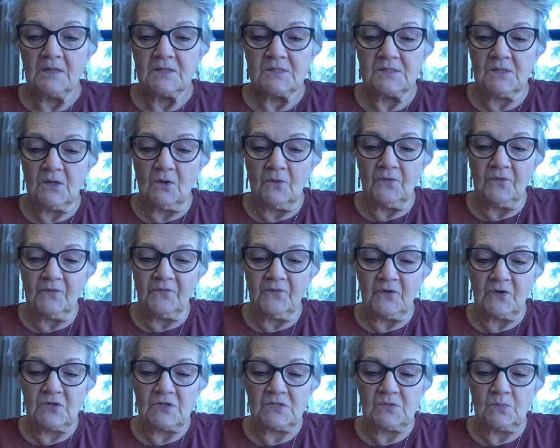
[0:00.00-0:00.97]
So the
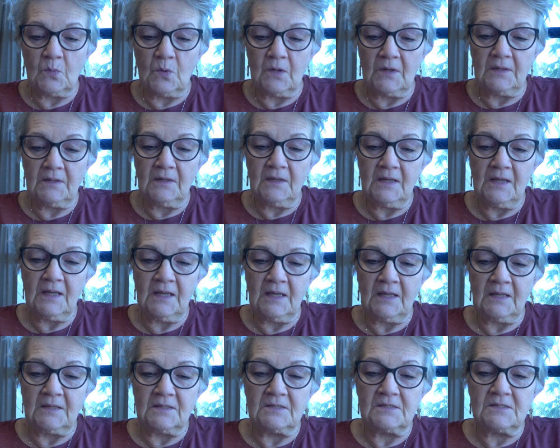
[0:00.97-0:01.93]
first one
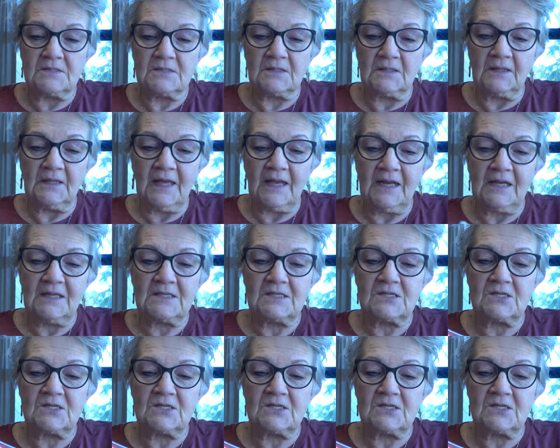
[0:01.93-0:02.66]
is Let It